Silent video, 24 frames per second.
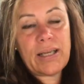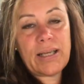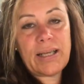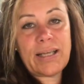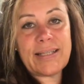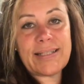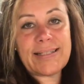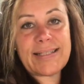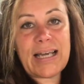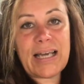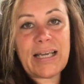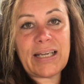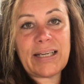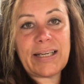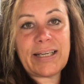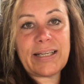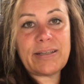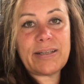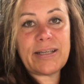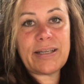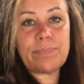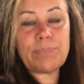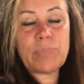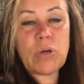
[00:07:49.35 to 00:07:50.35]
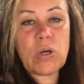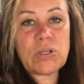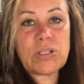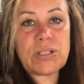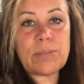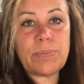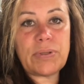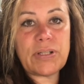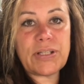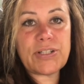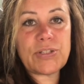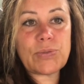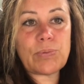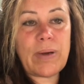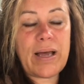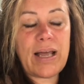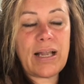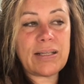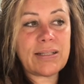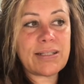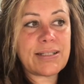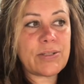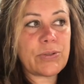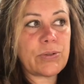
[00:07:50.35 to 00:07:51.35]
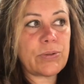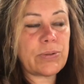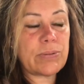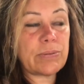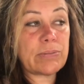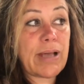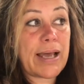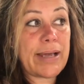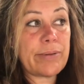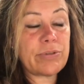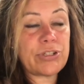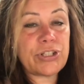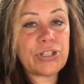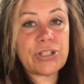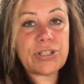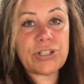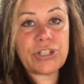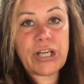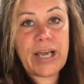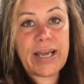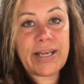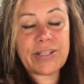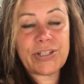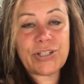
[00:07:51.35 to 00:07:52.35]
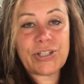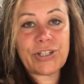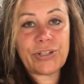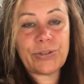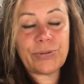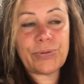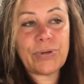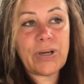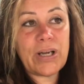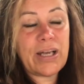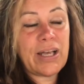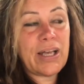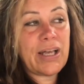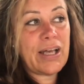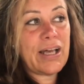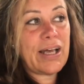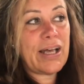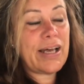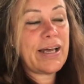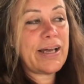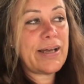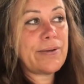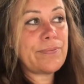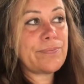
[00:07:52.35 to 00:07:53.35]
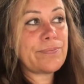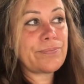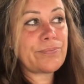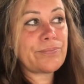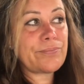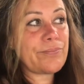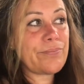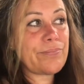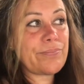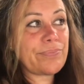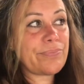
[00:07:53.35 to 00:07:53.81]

entirely possible as well so I would suggest you um,